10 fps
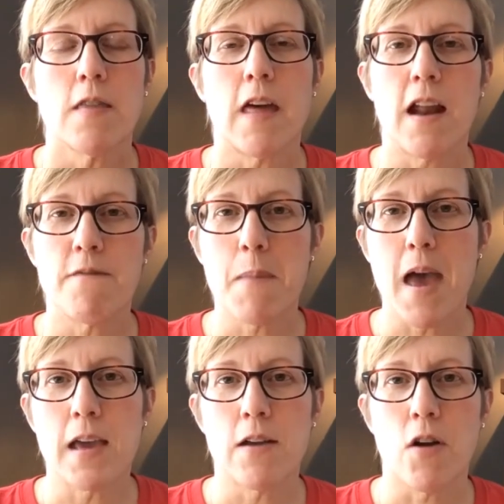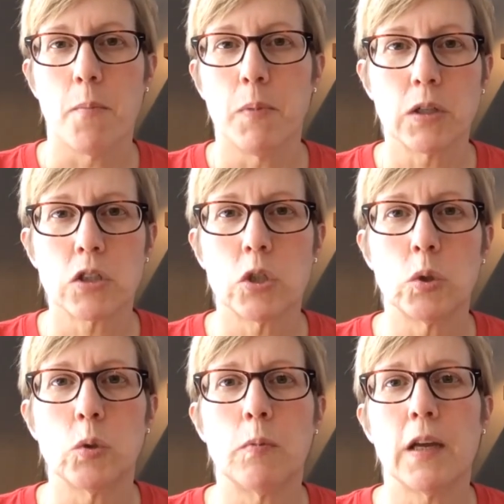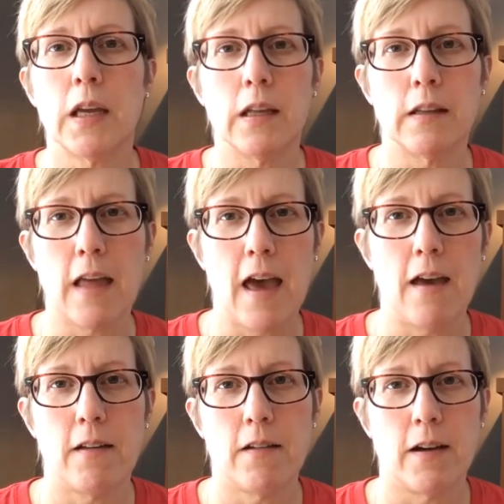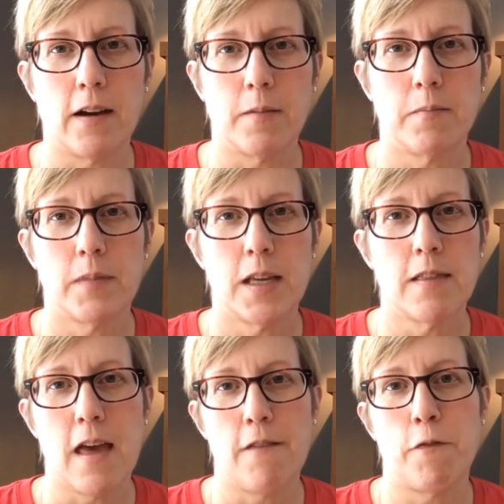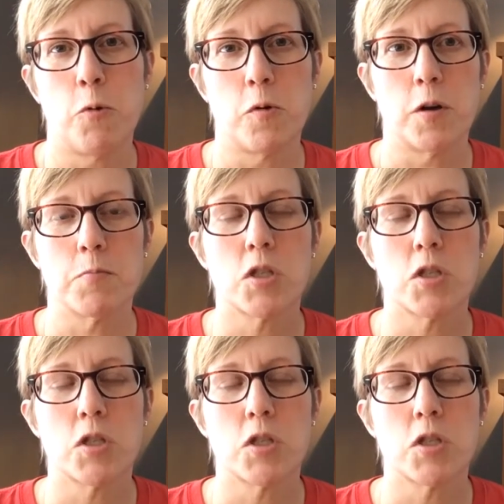that I've met here on BookTube in that, um, in that forum.